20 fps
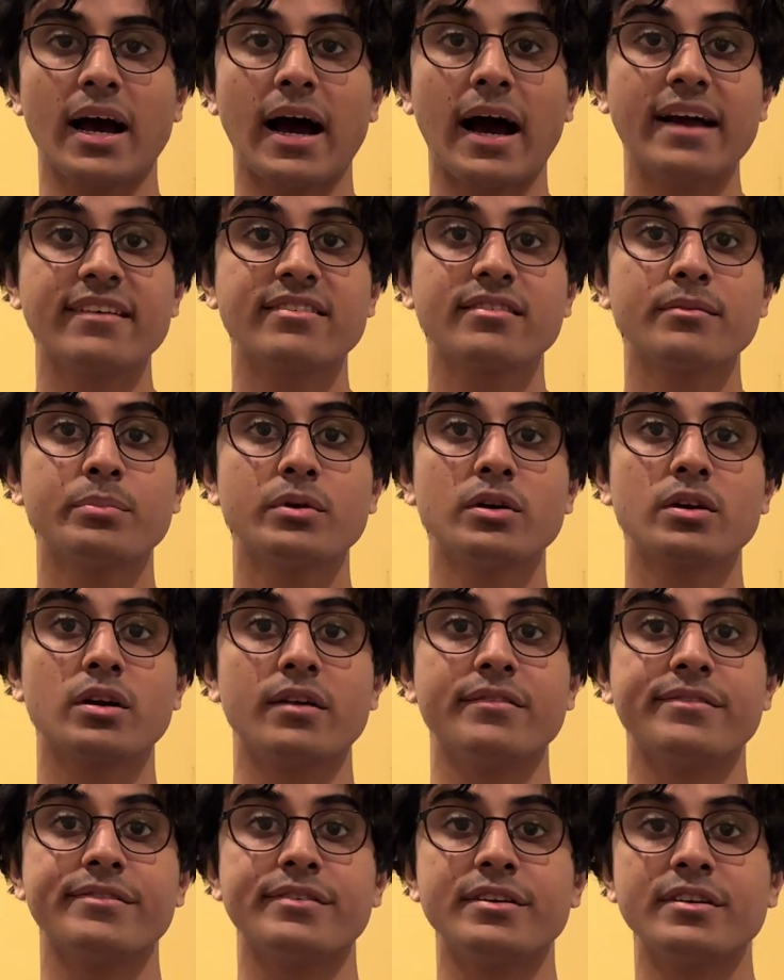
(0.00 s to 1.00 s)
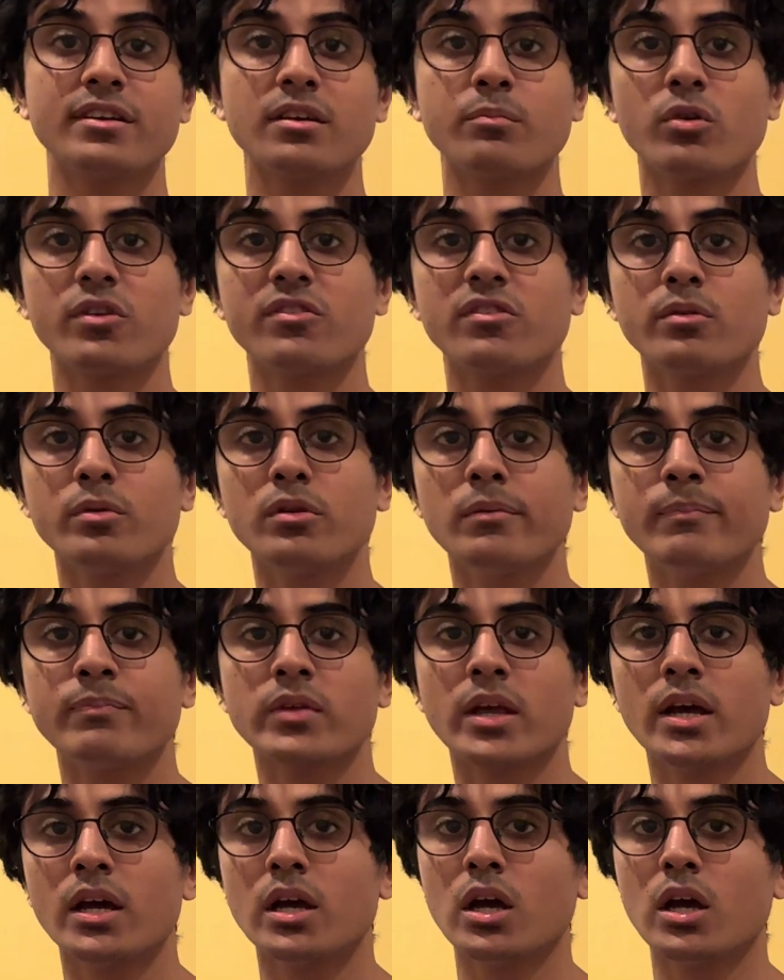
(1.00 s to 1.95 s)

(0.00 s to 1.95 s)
Heisenberg uncertainty principle